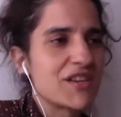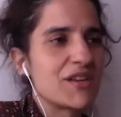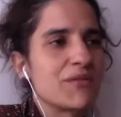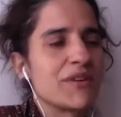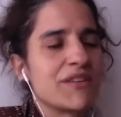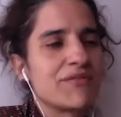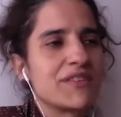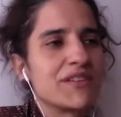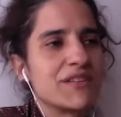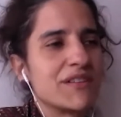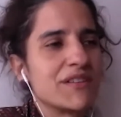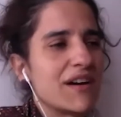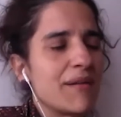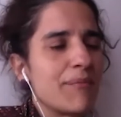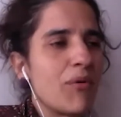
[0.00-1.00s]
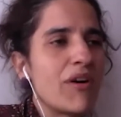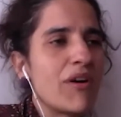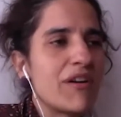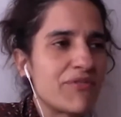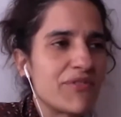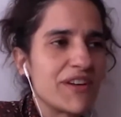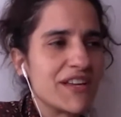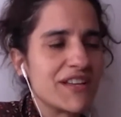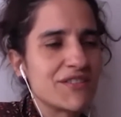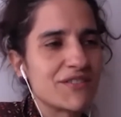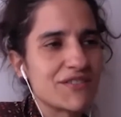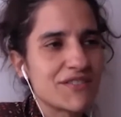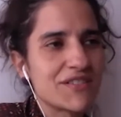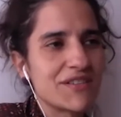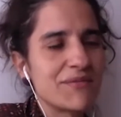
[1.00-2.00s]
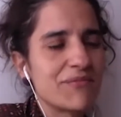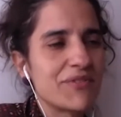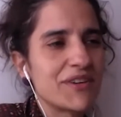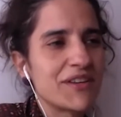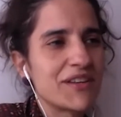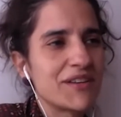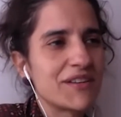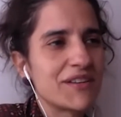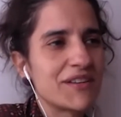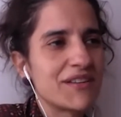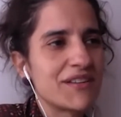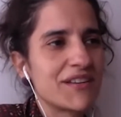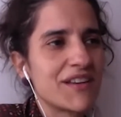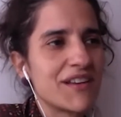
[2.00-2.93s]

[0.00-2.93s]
with a boyfriend or something.